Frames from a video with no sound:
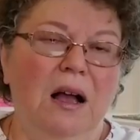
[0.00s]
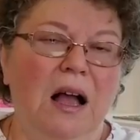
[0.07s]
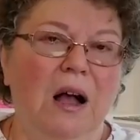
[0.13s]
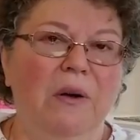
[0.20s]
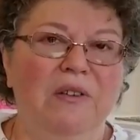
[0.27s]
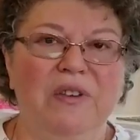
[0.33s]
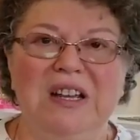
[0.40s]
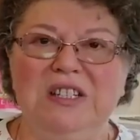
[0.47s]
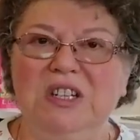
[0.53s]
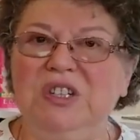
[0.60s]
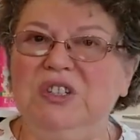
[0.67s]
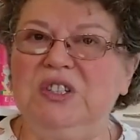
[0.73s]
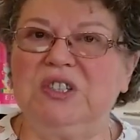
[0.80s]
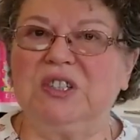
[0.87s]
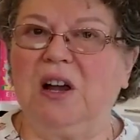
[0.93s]
However, I
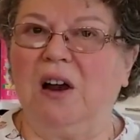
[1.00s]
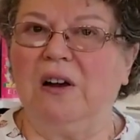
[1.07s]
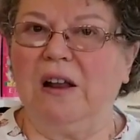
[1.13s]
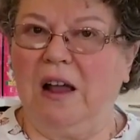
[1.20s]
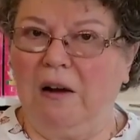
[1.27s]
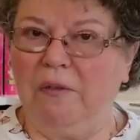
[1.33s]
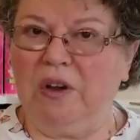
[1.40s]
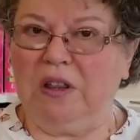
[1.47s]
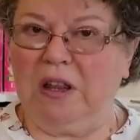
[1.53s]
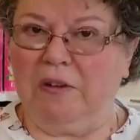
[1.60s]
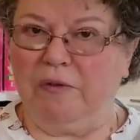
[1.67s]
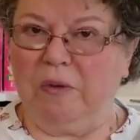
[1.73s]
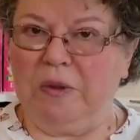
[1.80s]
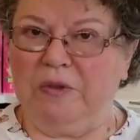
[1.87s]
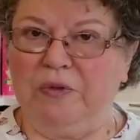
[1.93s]
didn't discard everything
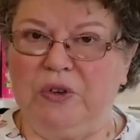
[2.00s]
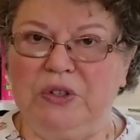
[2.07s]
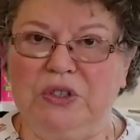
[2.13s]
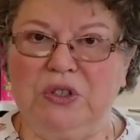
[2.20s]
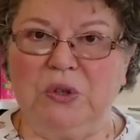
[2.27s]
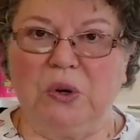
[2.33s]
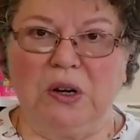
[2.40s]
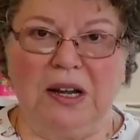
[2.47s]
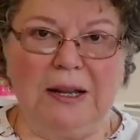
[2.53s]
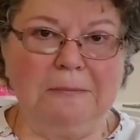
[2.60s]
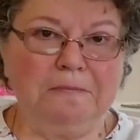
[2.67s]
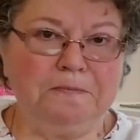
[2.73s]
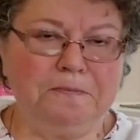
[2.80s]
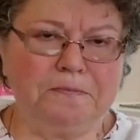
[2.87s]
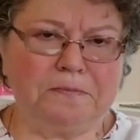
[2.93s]
from the first story.
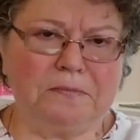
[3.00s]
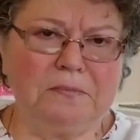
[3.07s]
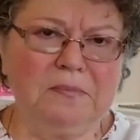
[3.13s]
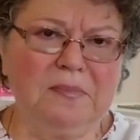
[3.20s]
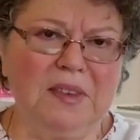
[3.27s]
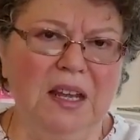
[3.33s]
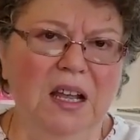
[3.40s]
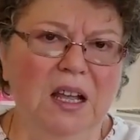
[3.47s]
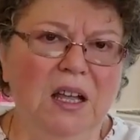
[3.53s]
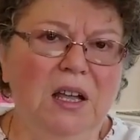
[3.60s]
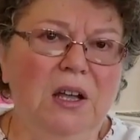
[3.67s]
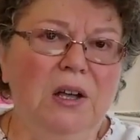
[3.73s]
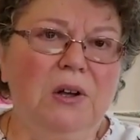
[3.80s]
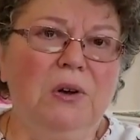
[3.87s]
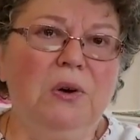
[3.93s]

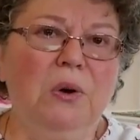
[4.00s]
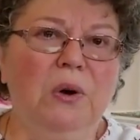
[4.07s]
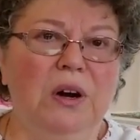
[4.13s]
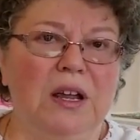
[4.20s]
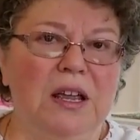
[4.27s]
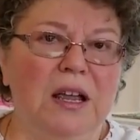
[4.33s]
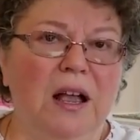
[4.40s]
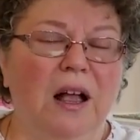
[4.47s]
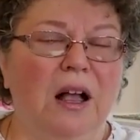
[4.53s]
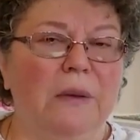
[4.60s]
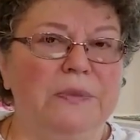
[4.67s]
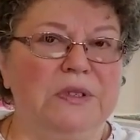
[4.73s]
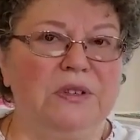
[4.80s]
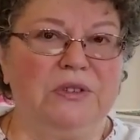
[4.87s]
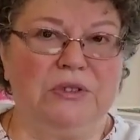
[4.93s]
Corey
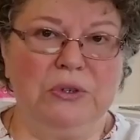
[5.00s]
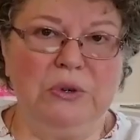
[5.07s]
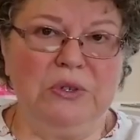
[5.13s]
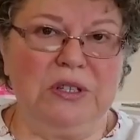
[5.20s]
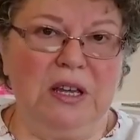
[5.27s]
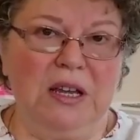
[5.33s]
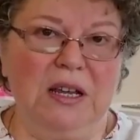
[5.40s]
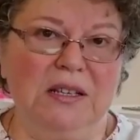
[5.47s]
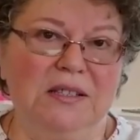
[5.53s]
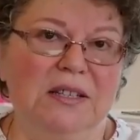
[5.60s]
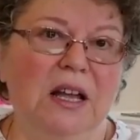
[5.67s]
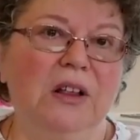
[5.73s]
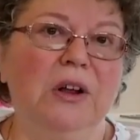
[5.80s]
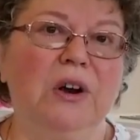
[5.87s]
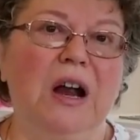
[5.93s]
helps Susie
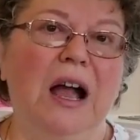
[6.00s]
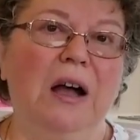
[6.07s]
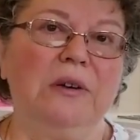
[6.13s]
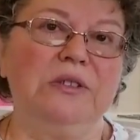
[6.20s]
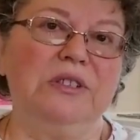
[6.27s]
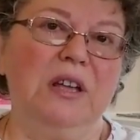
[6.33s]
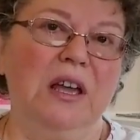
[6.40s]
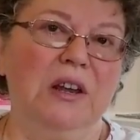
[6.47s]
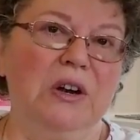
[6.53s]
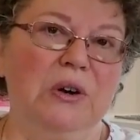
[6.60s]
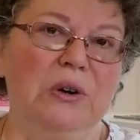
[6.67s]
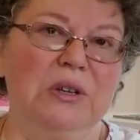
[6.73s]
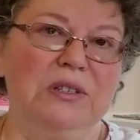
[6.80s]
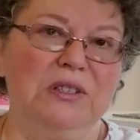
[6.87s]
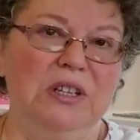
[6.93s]
sell her house and
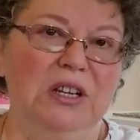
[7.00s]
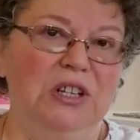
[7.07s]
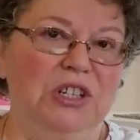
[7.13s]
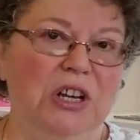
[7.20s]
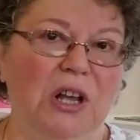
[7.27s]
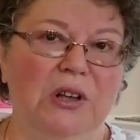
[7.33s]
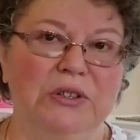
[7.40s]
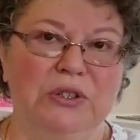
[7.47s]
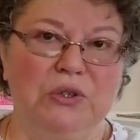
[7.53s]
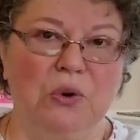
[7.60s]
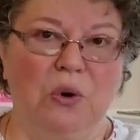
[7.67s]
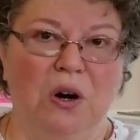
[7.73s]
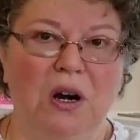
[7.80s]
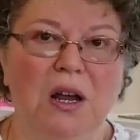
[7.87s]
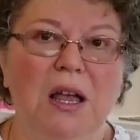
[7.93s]
her seashell
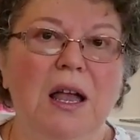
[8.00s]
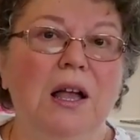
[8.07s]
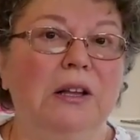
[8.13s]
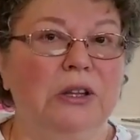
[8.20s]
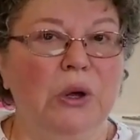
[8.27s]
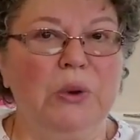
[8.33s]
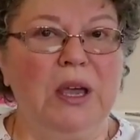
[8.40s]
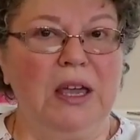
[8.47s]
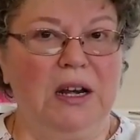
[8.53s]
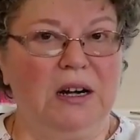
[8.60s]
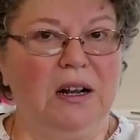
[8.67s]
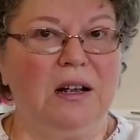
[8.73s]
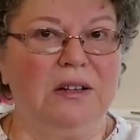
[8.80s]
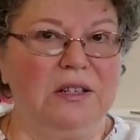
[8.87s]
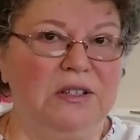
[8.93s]
store, located
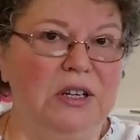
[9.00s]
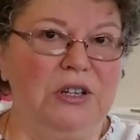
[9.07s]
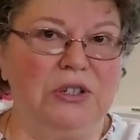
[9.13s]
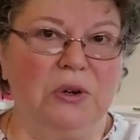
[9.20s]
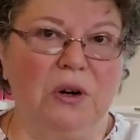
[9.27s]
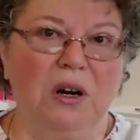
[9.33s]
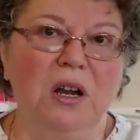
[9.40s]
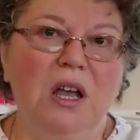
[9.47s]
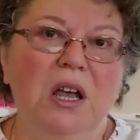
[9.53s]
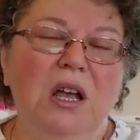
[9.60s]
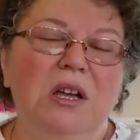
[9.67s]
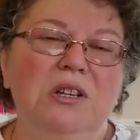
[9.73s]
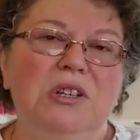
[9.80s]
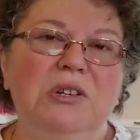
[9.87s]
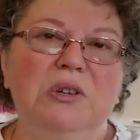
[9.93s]
on the seashore,
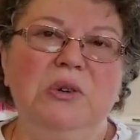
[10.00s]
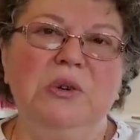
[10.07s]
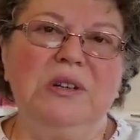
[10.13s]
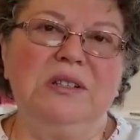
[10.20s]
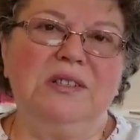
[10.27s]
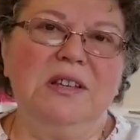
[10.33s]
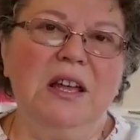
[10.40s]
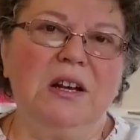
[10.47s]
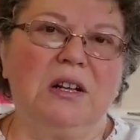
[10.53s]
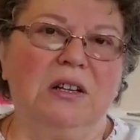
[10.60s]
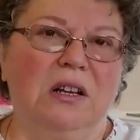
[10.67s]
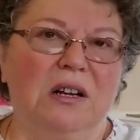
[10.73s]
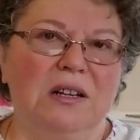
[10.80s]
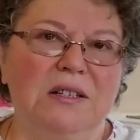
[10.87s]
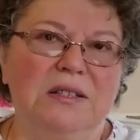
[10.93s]
to Santa
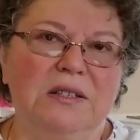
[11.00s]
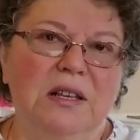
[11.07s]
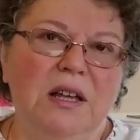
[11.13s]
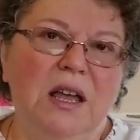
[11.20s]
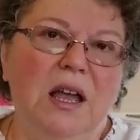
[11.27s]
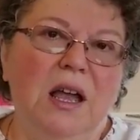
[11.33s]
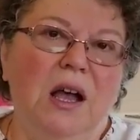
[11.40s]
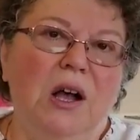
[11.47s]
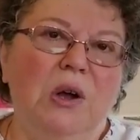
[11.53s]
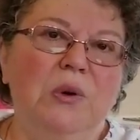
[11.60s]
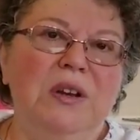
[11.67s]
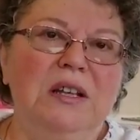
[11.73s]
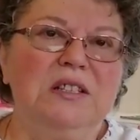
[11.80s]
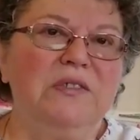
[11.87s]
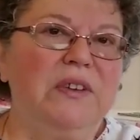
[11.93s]
Claus, who
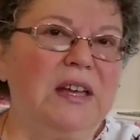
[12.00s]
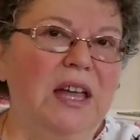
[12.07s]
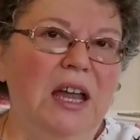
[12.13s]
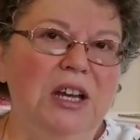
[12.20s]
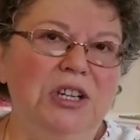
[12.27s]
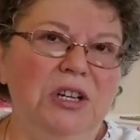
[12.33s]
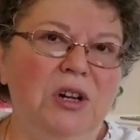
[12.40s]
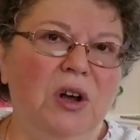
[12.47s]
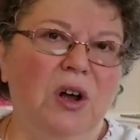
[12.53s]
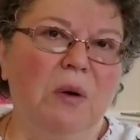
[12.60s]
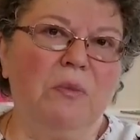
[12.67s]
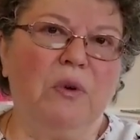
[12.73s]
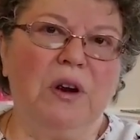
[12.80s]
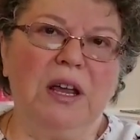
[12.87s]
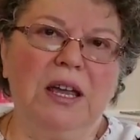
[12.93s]
needs a vacation
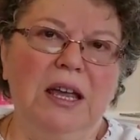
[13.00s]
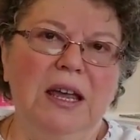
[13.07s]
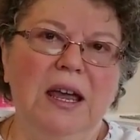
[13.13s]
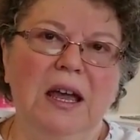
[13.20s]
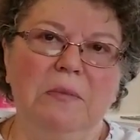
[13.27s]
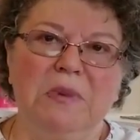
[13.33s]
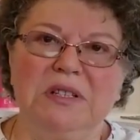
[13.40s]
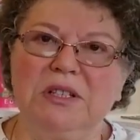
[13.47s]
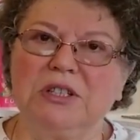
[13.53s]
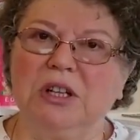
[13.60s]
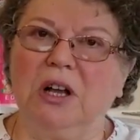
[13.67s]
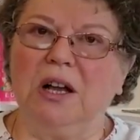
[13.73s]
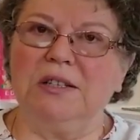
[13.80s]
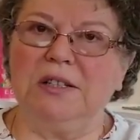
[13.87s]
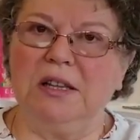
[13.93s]
home where he and Mrs.
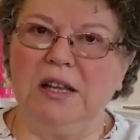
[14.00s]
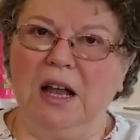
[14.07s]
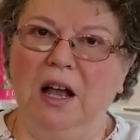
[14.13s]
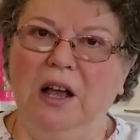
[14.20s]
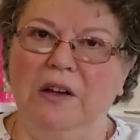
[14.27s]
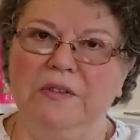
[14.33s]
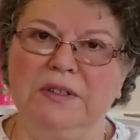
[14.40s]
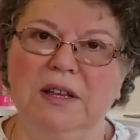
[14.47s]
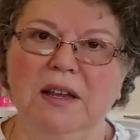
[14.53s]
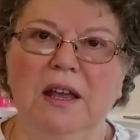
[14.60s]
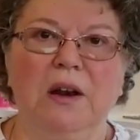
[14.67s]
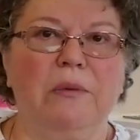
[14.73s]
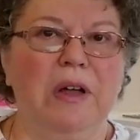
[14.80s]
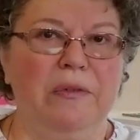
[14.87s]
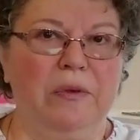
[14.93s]
Claus and the elves can
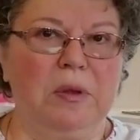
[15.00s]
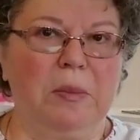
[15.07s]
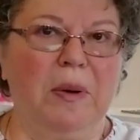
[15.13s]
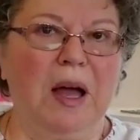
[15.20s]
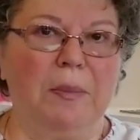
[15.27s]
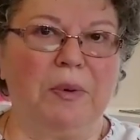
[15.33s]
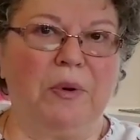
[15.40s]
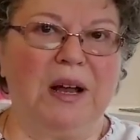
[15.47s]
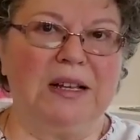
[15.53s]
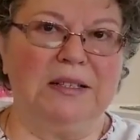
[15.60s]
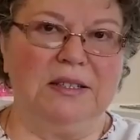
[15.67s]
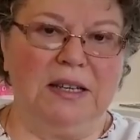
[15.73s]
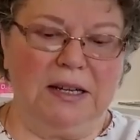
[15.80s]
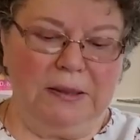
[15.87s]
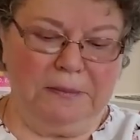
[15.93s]
get away from the
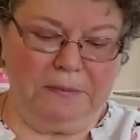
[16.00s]
paparazzi.